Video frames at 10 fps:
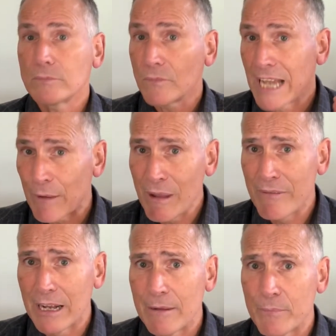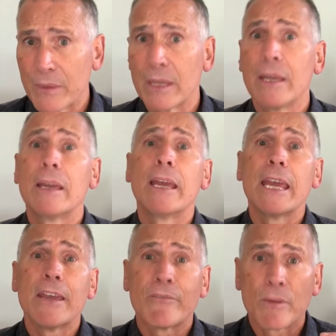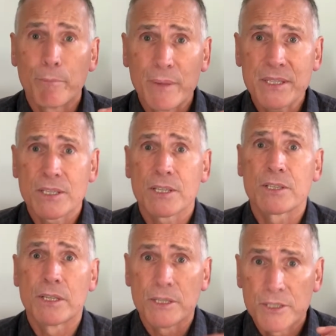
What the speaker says: However, if the business